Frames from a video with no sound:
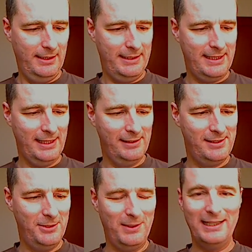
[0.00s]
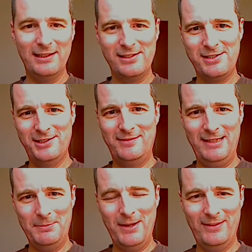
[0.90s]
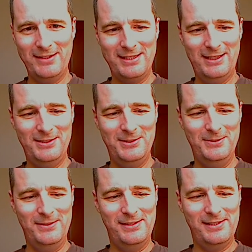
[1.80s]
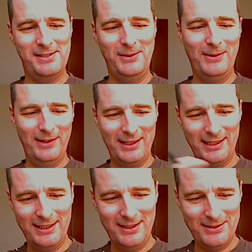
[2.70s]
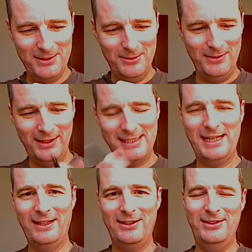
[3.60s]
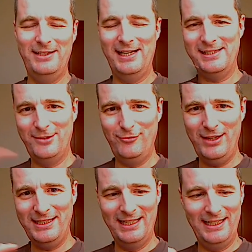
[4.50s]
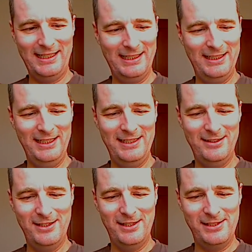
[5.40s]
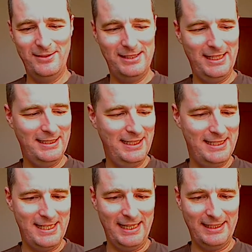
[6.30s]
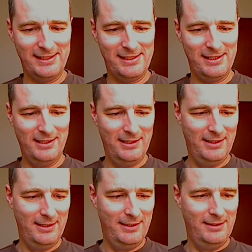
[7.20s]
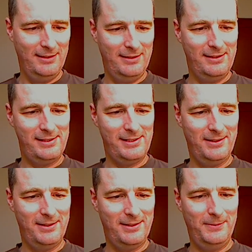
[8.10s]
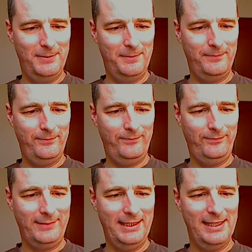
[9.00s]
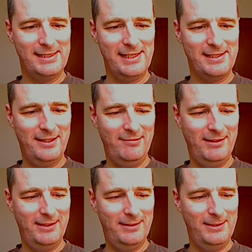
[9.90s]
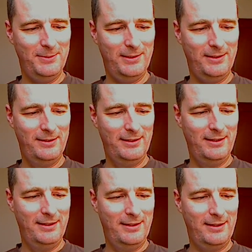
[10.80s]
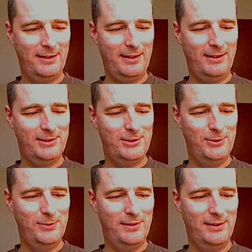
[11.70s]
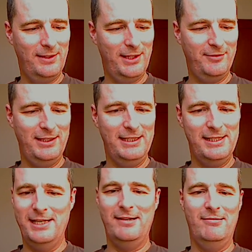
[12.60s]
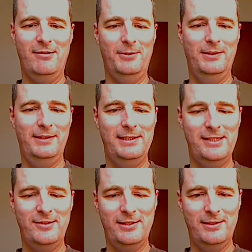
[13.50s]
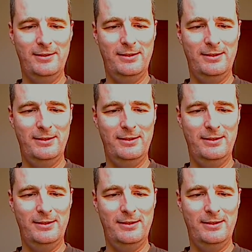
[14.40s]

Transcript: it tells you a little story about those cartoons. So you can look at the cartoon, understand the context, and read the associated text. So, yes, lesson 131, cartoon 30. This is,